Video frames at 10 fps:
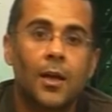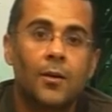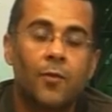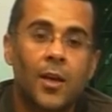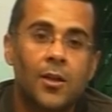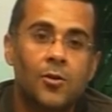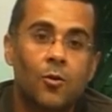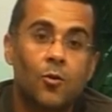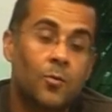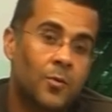When it's an
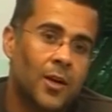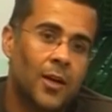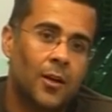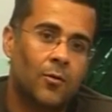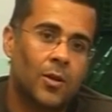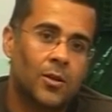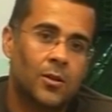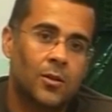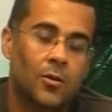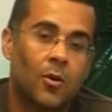open-ended
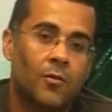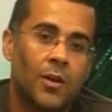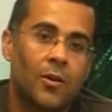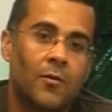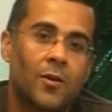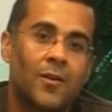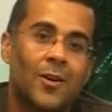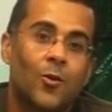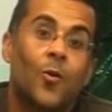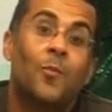question, or when you have to give
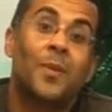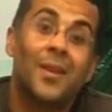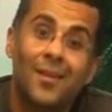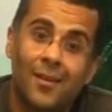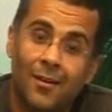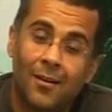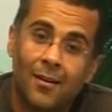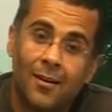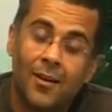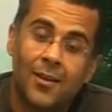an opinion,
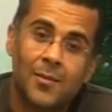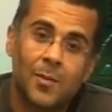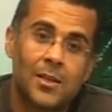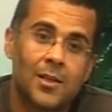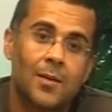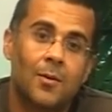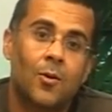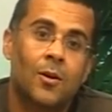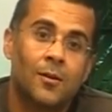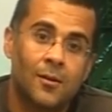especially about
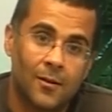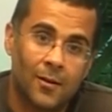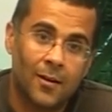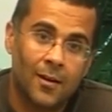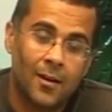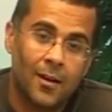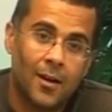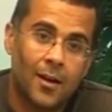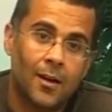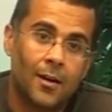her,
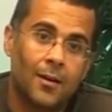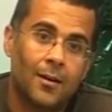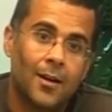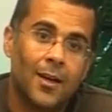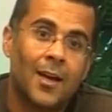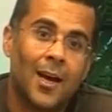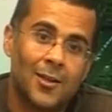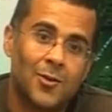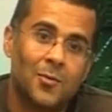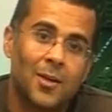it
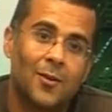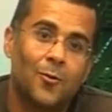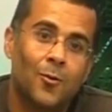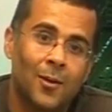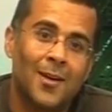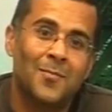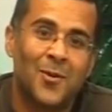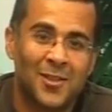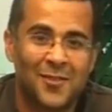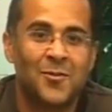has to be only a positive